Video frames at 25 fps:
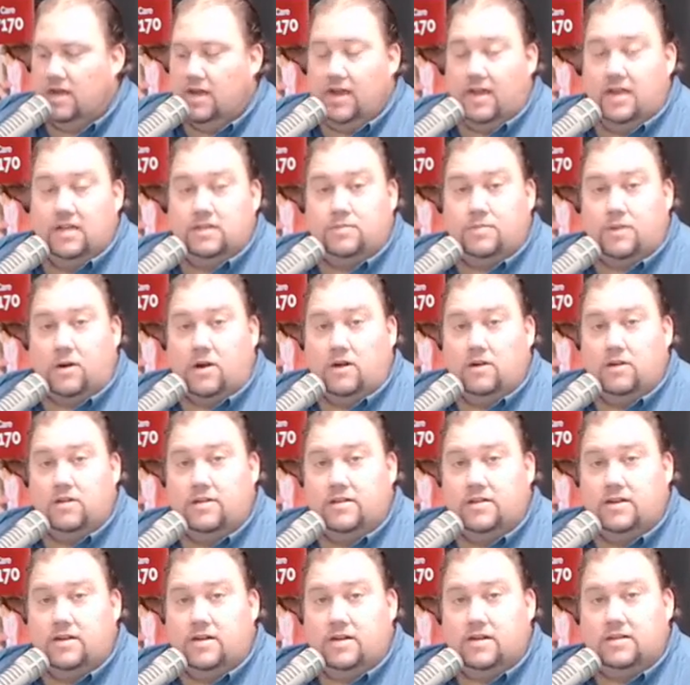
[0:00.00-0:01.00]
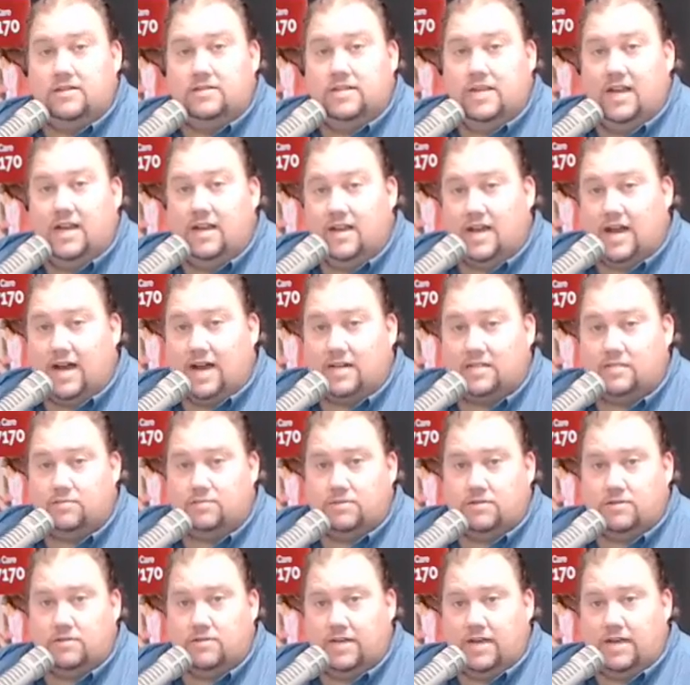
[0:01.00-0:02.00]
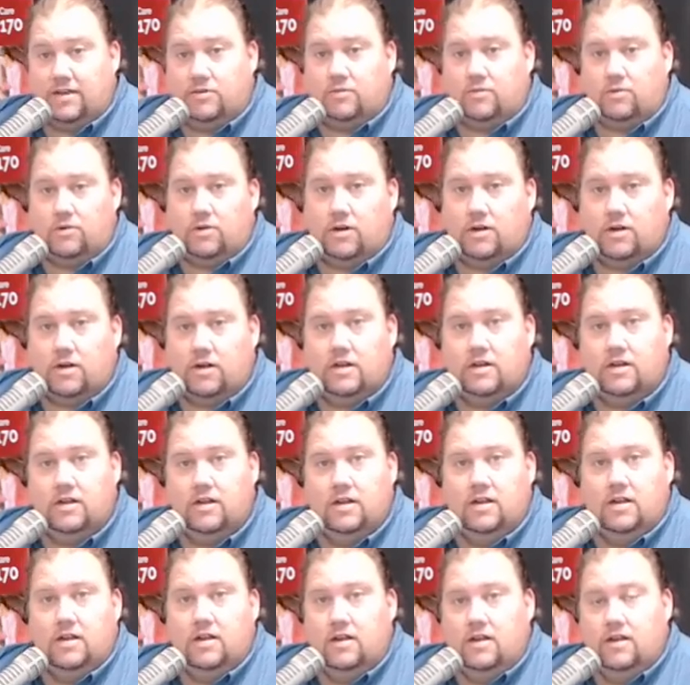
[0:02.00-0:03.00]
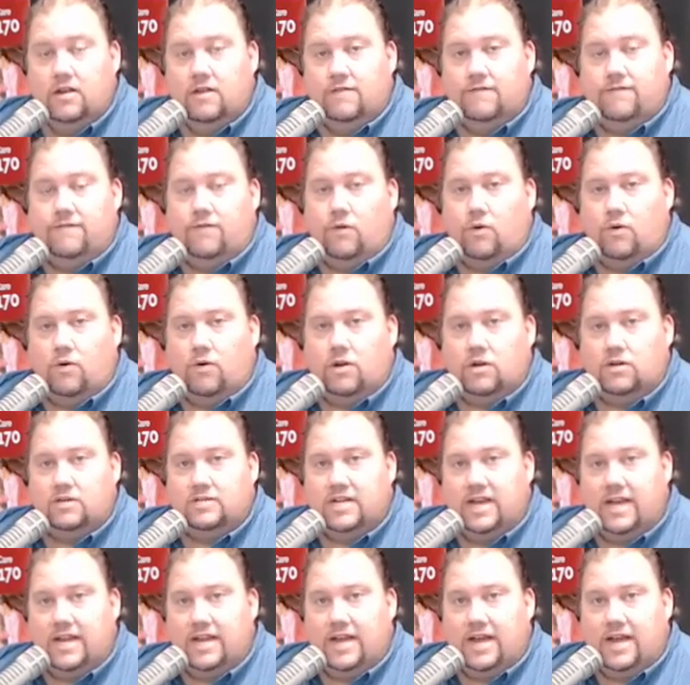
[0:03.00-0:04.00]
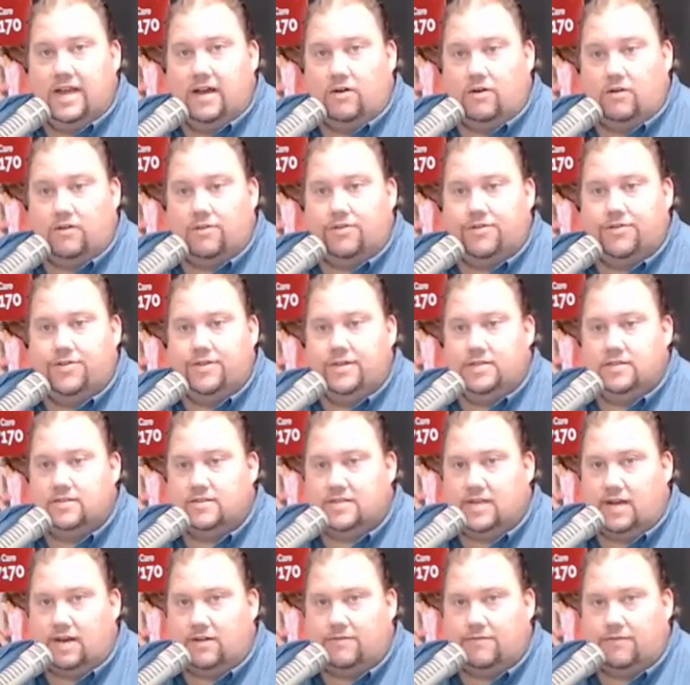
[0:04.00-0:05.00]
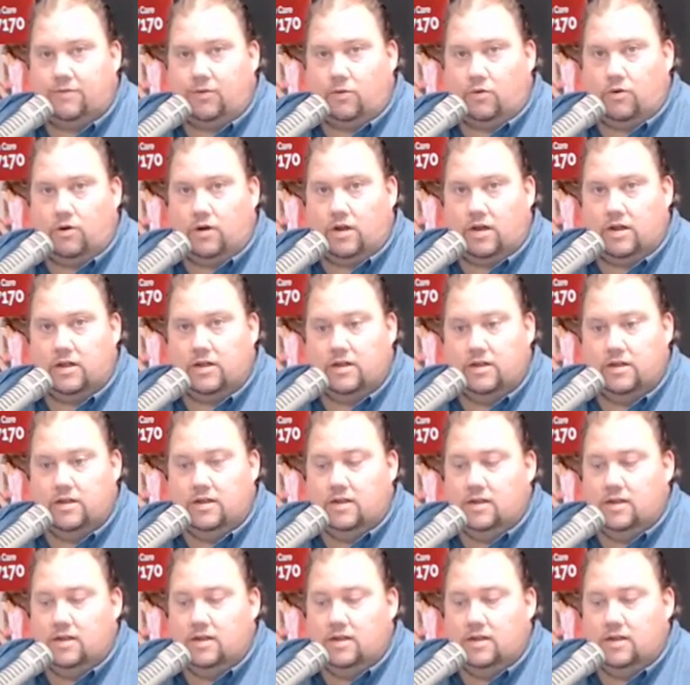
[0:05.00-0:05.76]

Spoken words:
It's part of the 10 hospital network for Tenet Health in South Florida.